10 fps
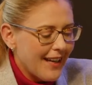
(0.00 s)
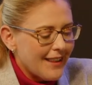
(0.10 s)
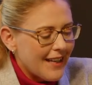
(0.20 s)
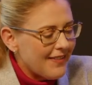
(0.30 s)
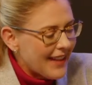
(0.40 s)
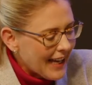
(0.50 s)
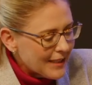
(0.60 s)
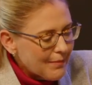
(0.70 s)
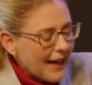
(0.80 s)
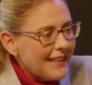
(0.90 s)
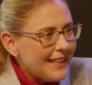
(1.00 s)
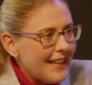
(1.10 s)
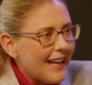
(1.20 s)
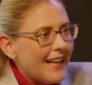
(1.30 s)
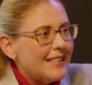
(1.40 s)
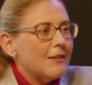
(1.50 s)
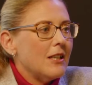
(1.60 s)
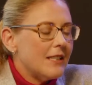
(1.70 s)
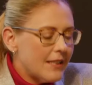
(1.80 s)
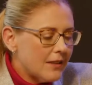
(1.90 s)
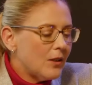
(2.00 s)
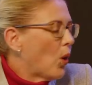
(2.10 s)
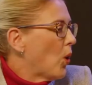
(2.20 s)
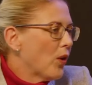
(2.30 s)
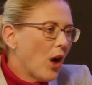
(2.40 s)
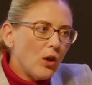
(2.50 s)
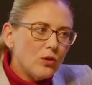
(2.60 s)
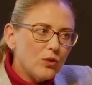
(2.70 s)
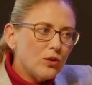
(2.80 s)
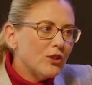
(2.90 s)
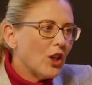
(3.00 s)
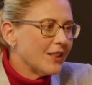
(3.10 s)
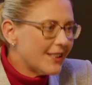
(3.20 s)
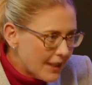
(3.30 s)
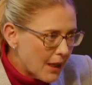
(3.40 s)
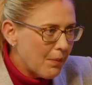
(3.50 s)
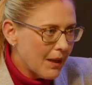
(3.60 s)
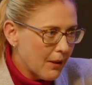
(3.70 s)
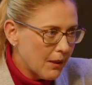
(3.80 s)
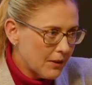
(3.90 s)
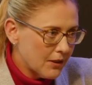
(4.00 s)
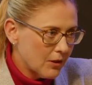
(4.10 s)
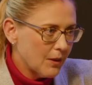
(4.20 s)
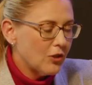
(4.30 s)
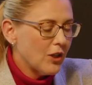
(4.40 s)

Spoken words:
then that money is still, all the old rules are still applicable to it.